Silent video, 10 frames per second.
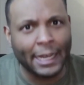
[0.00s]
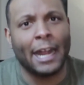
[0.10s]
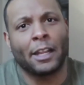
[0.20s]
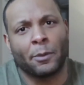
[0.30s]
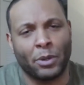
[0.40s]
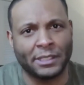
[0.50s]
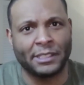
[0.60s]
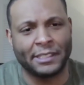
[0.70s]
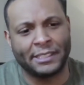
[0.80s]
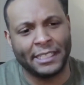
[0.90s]
out of the
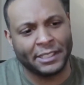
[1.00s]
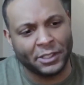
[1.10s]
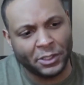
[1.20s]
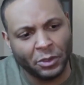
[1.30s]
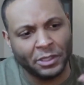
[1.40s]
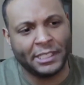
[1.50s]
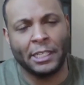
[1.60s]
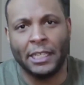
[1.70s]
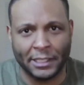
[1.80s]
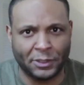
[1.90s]
presidency as soon as
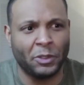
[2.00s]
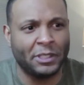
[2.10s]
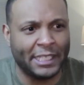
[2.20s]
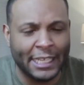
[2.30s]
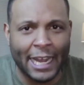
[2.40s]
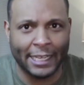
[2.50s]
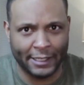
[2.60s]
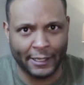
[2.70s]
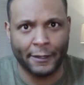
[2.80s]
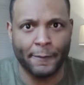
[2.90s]
he got in
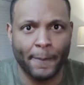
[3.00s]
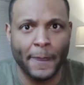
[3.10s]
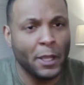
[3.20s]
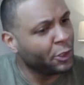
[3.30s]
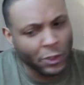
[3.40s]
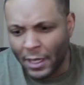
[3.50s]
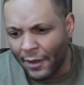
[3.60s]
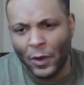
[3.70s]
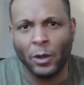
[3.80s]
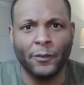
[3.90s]
there. You're not
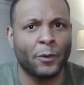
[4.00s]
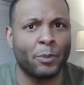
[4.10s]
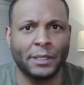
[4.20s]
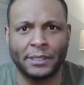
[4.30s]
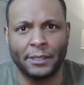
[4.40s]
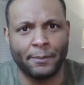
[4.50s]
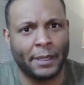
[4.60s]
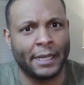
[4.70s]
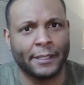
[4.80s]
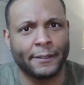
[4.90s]
voting for President
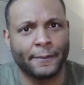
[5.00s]
Biden